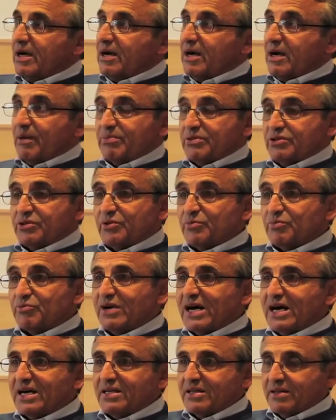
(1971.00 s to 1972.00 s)
I presume,
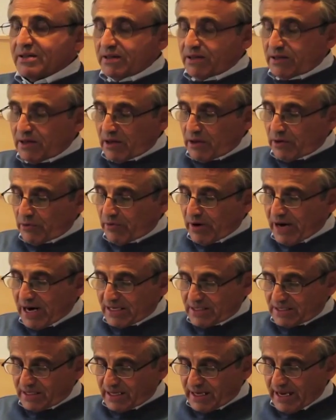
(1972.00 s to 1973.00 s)
you know, the
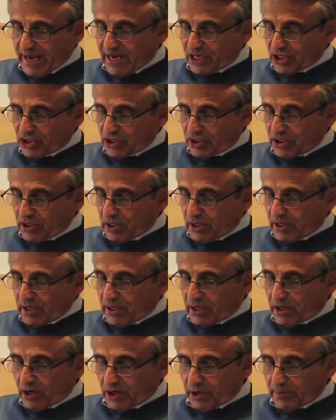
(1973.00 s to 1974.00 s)
rising Asian
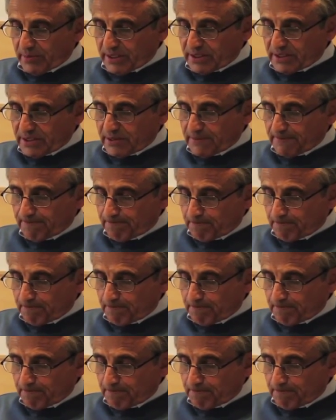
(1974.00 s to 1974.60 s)
economies.